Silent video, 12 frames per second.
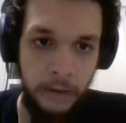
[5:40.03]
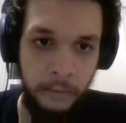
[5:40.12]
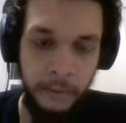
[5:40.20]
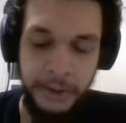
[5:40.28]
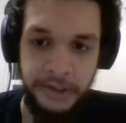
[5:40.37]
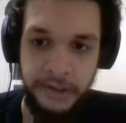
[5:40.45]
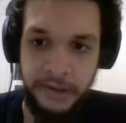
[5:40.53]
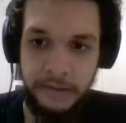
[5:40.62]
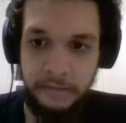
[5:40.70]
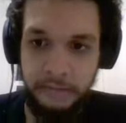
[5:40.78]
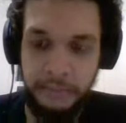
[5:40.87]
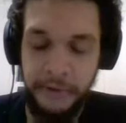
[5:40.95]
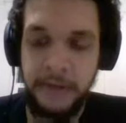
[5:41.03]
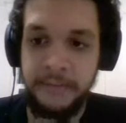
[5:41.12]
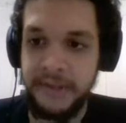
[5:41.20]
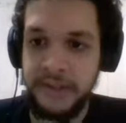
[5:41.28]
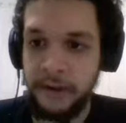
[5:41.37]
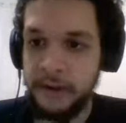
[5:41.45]
which is pretty
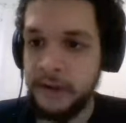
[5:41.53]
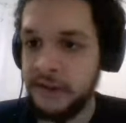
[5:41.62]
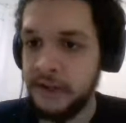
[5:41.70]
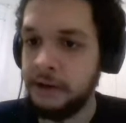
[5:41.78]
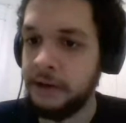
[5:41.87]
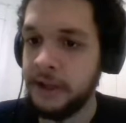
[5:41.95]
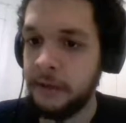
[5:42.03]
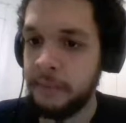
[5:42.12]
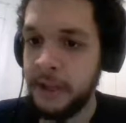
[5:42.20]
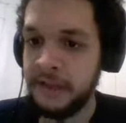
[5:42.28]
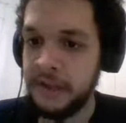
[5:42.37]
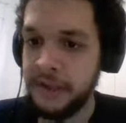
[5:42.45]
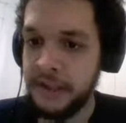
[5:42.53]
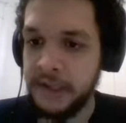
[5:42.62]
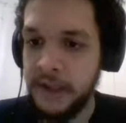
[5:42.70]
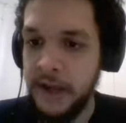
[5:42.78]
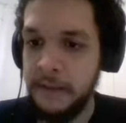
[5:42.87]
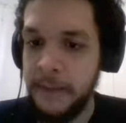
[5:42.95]
absurd considering that you're playing 6
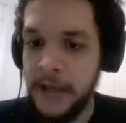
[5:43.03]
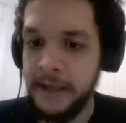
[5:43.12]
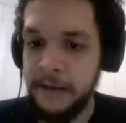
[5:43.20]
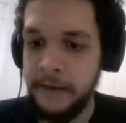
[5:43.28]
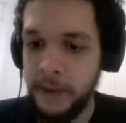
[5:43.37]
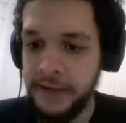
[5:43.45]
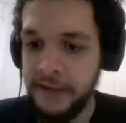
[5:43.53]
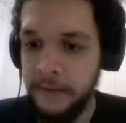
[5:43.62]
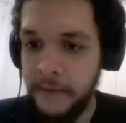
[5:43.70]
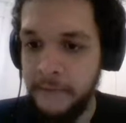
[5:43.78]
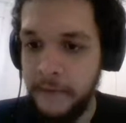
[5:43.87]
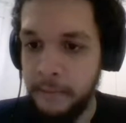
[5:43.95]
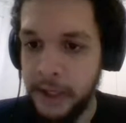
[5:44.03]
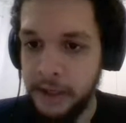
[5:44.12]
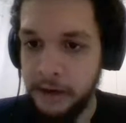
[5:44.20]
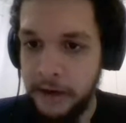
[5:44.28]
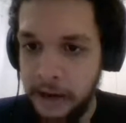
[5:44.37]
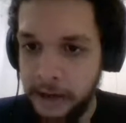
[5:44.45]
of them. And then once you have a
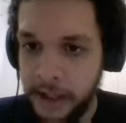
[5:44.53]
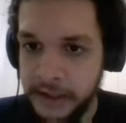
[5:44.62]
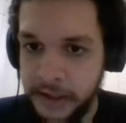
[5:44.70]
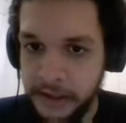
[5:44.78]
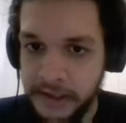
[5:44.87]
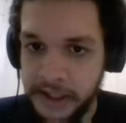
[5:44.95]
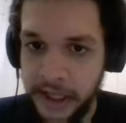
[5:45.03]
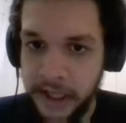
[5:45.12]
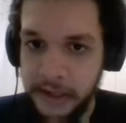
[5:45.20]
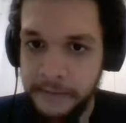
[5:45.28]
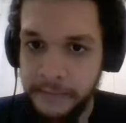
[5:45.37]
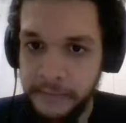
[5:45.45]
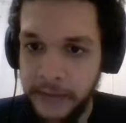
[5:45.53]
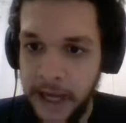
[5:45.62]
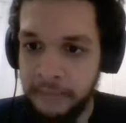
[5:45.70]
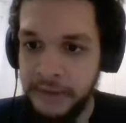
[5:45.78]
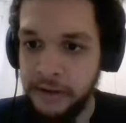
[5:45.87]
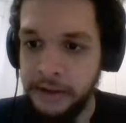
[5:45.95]
familiar out, it starts to get
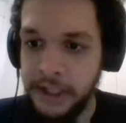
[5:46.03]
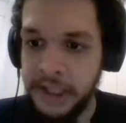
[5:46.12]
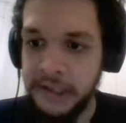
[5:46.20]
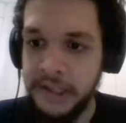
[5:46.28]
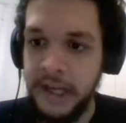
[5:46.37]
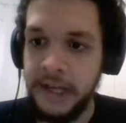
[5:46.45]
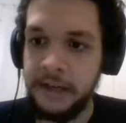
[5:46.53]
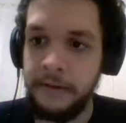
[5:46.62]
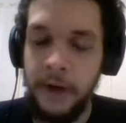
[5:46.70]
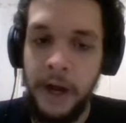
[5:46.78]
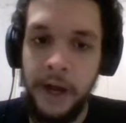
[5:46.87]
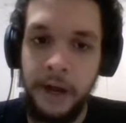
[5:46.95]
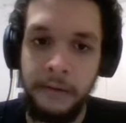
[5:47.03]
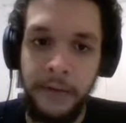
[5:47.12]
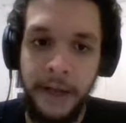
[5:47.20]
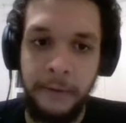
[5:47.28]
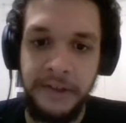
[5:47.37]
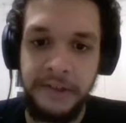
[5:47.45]
absolutely insane.
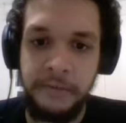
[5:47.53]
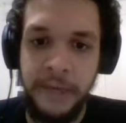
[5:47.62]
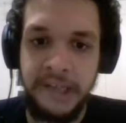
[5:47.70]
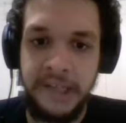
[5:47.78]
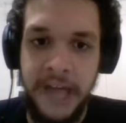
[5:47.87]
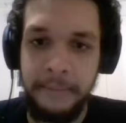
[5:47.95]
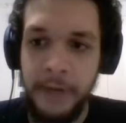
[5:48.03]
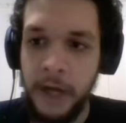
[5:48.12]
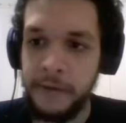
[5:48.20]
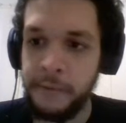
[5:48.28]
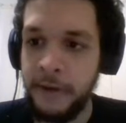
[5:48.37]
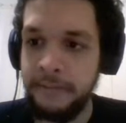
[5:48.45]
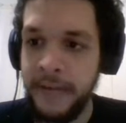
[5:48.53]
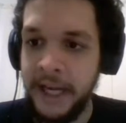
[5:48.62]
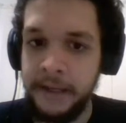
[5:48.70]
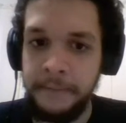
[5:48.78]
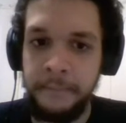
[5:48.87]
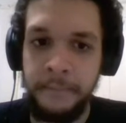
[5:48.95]
Like once you make Snap cost 1
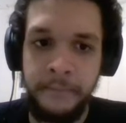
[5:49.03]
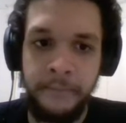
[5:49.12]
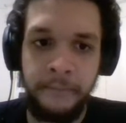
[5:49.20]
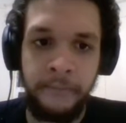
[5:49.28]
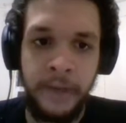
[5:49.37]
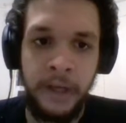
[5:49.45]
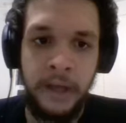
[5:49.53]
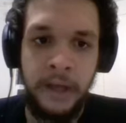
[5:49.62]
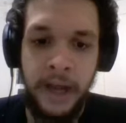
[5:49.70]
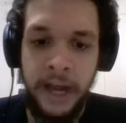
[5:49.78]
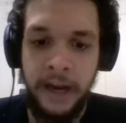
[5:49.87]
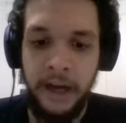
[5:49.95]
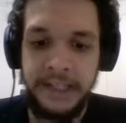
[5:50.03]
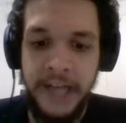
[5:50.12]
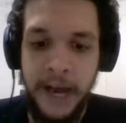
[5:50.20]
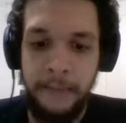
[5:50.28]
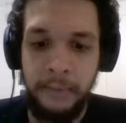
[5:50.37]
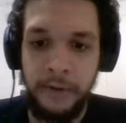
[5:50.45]
mana and
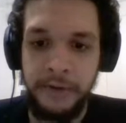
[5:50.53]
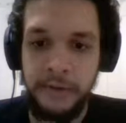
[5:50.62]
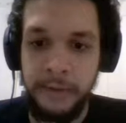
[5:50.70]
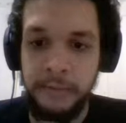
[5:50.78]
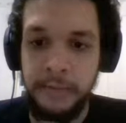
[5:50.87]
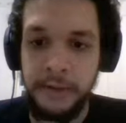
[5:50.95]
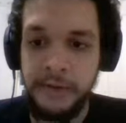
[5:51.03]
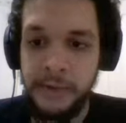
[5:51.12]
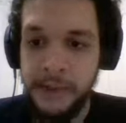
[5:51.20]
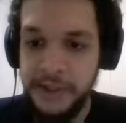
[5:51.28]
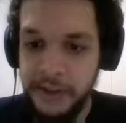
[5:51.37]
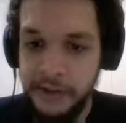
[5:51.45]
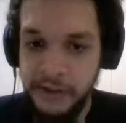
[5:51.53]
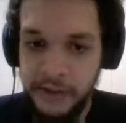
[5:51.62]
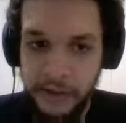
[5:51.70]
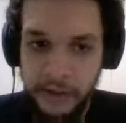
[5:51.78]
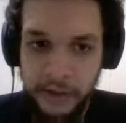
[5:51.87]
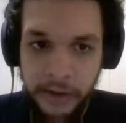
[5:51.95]
untap multiple blue sources,